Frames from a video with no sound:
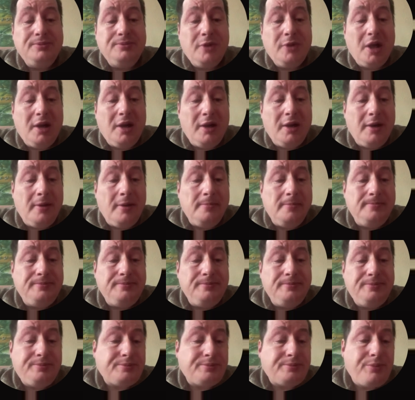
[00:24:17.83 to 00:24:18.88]

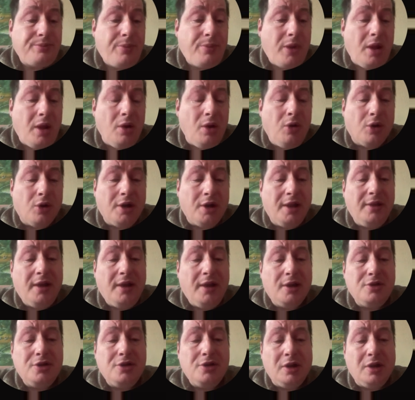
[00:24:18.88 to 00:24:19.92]
or
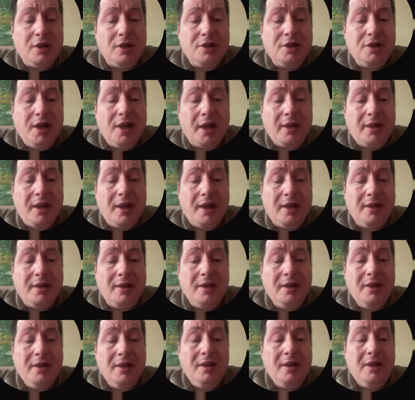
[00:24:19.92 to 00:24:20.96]
$10,000 check, than
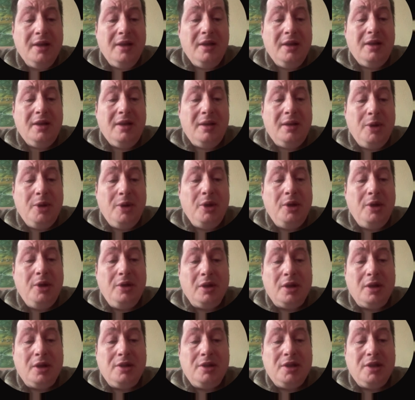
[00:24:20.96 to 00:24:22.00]
$1
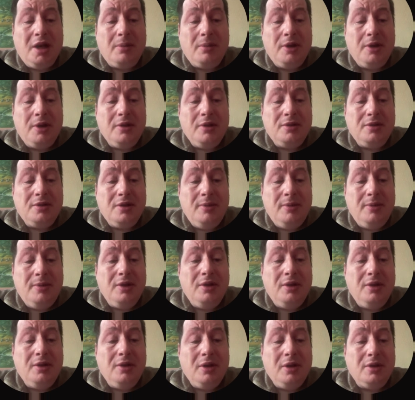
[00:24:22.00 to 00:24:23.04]
million check, because $1
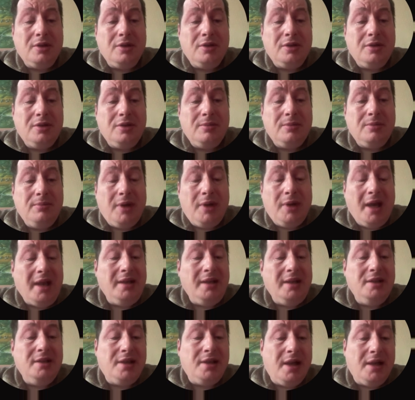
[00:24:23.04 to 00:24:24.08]
million by
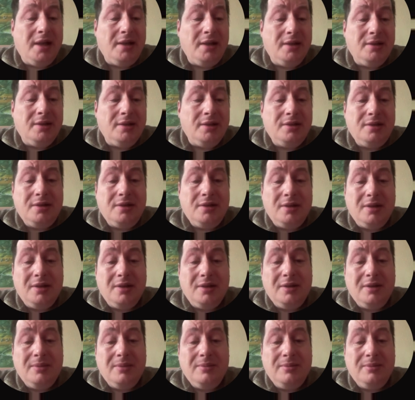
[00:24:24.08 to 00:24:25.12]
any standards,
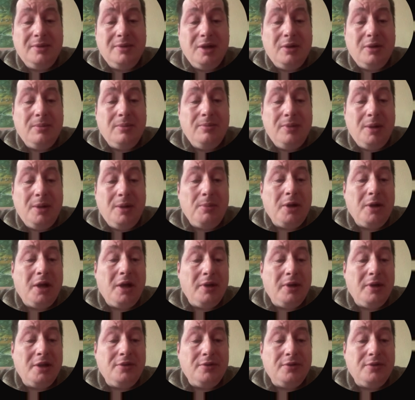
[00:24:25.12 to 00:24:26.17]
people are
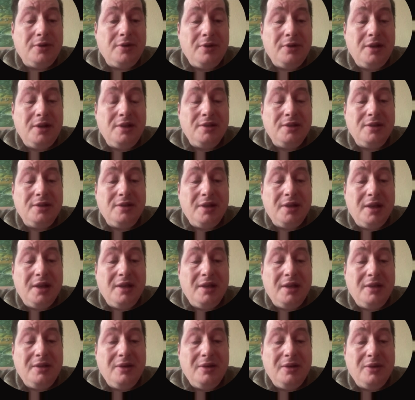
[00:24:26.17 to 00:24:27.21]
rich for a reason.
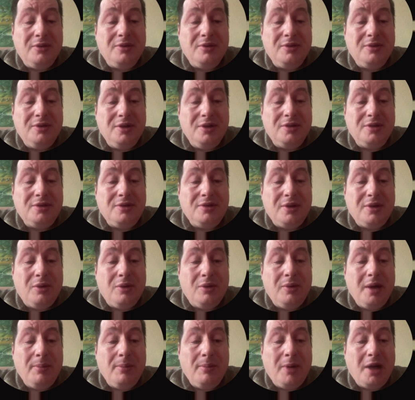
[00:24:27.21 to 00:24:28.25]
They don't just throw
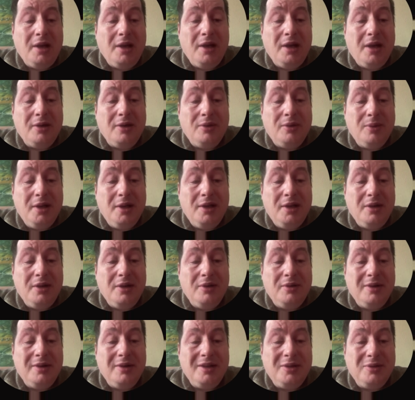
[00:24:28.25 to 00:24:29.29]
away money out the
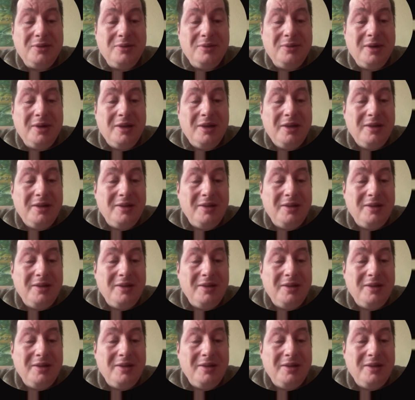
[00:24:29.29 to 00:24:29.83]
window to